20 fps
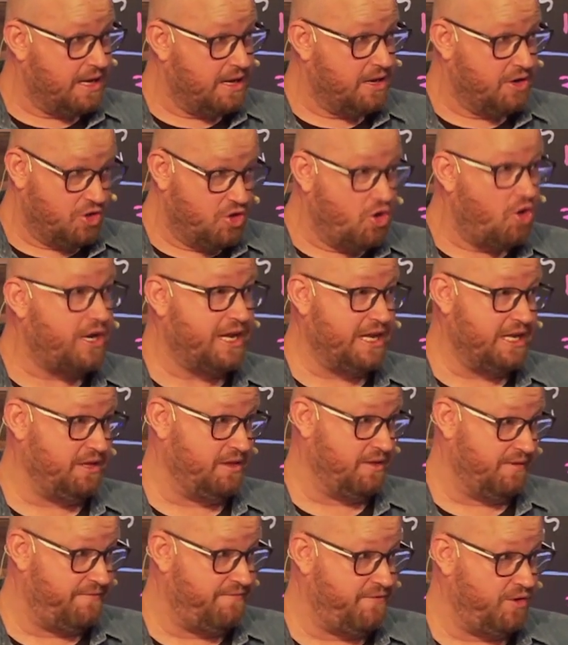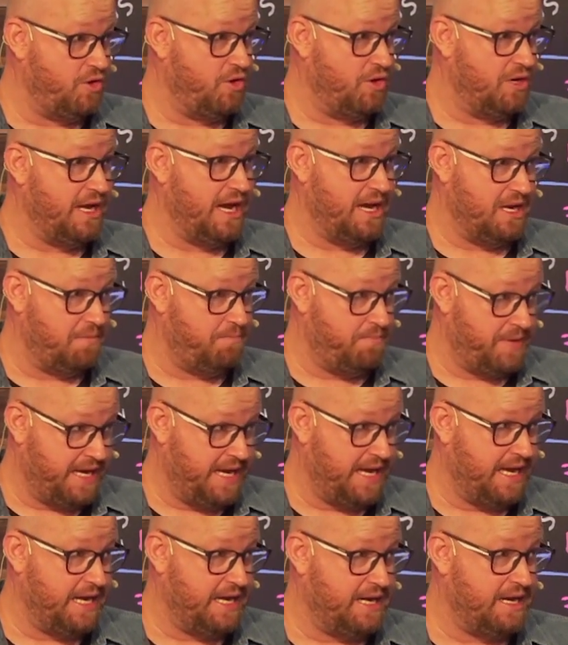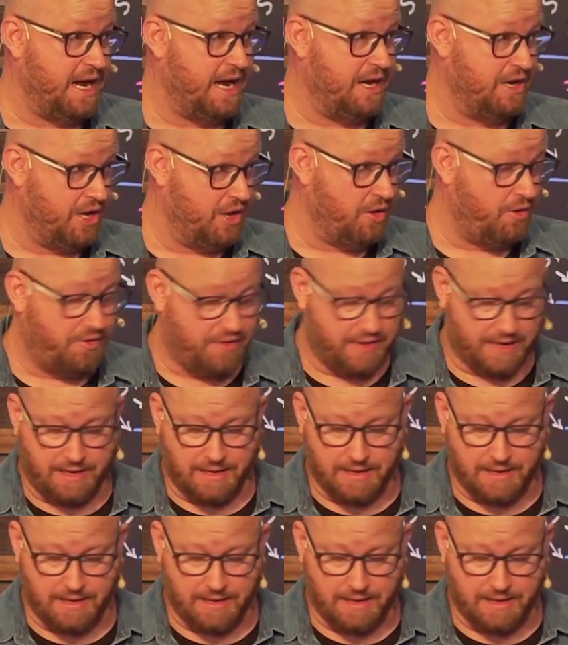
not eaten the food and appeared unhealthy.